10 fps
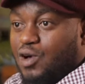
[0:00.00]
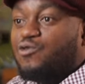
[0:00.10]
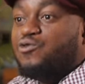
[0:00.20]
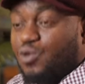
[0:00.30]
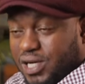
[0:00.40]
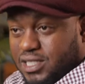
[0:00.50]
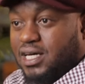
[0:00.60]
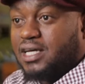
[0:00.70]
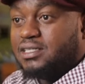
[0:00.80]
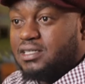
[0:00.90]
fully
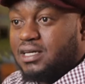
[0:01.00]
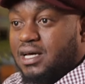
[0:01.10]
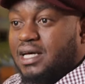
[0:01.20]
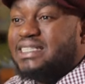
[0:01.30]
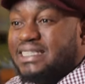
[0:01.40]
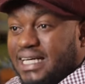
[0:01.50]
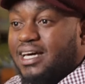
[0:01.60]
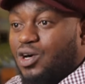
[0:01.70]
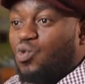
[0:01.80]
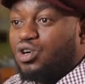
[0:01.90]
charged,
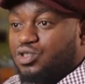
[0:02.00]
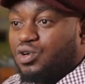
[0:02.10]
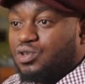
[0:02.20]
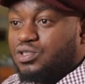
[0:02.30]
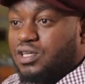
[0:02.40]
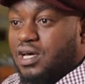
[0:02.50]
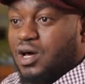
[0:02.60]
singing war songs.